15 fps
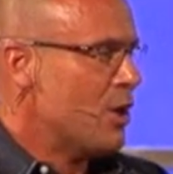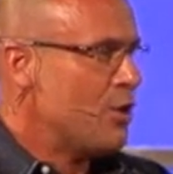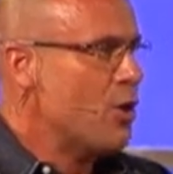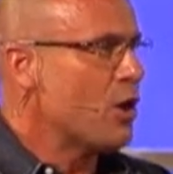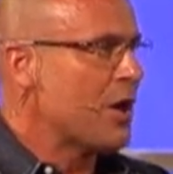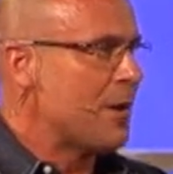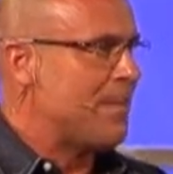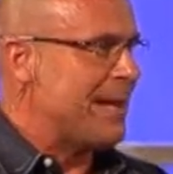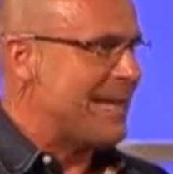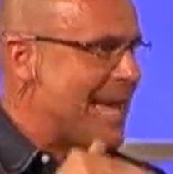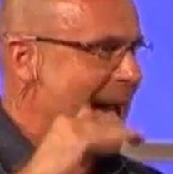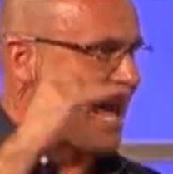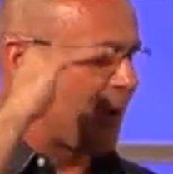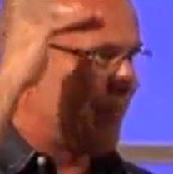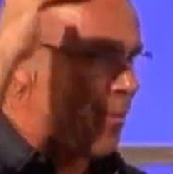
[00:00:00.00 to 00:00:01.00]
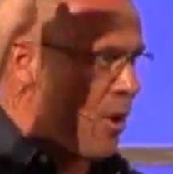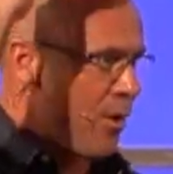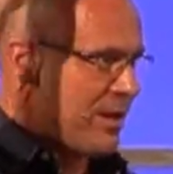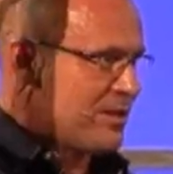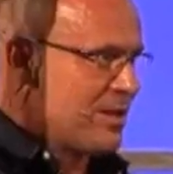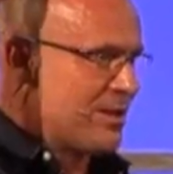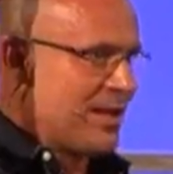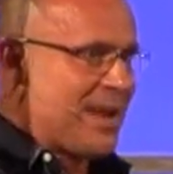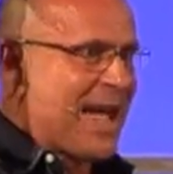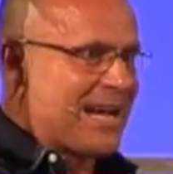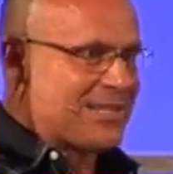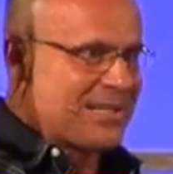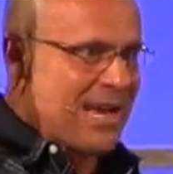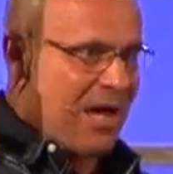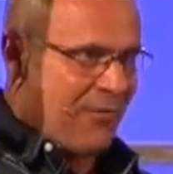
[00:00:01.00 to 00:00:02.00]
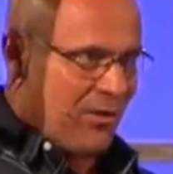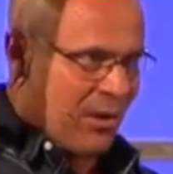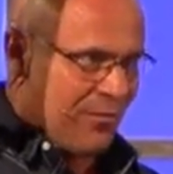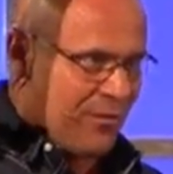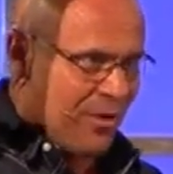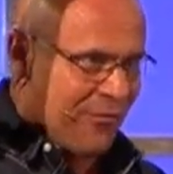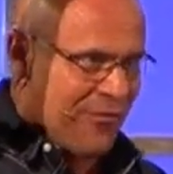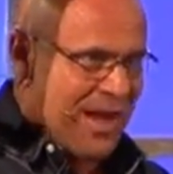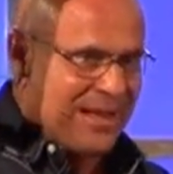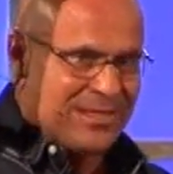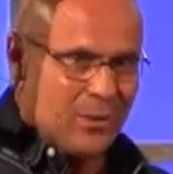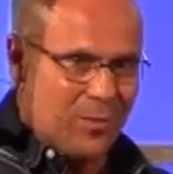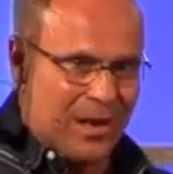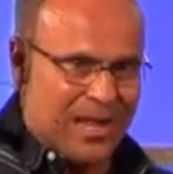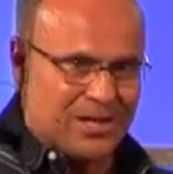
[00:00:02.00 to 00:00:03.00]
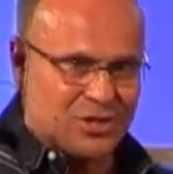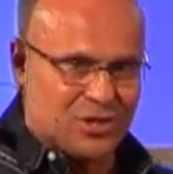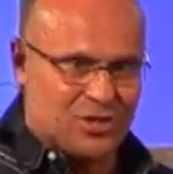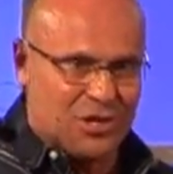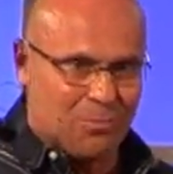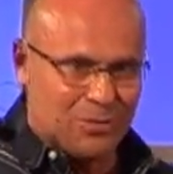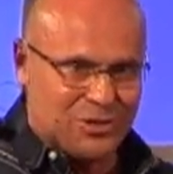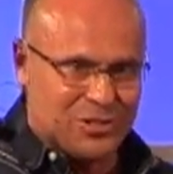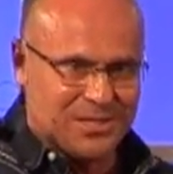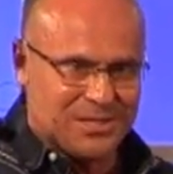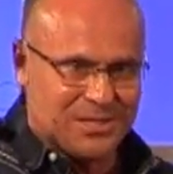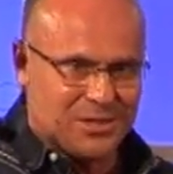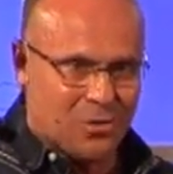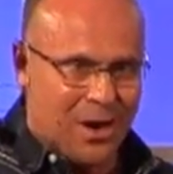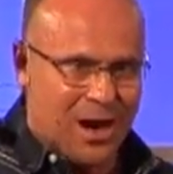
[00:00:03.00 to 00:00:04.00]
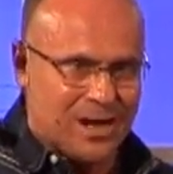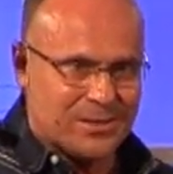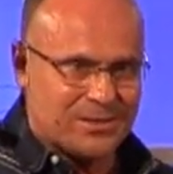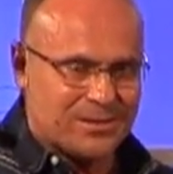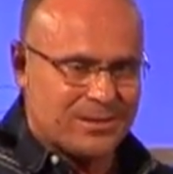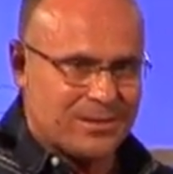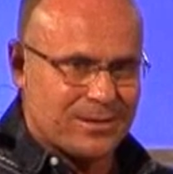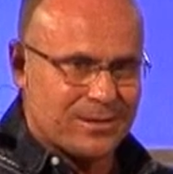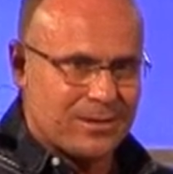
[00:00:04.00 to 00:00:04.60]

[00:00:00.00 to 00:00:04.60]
you're going to be catapulted to the next level of your faith and relationship with Jesus Christ.